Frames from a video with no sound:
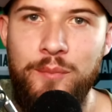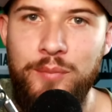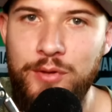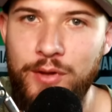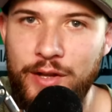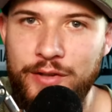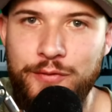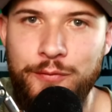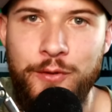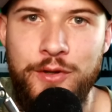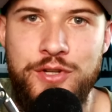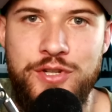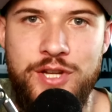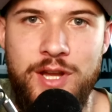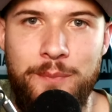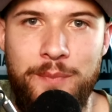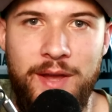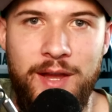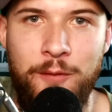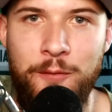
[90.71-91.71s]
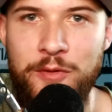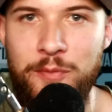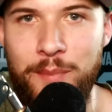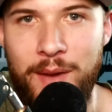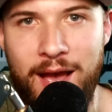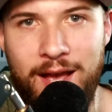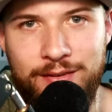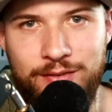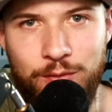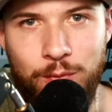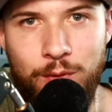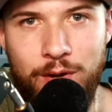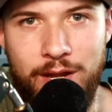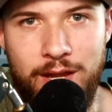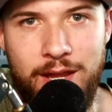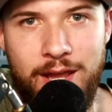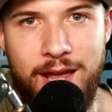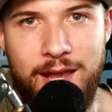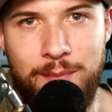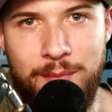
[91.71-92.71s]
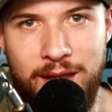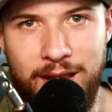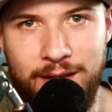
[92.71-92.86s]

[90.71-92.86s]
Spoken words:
plus free shipping with BAS20 at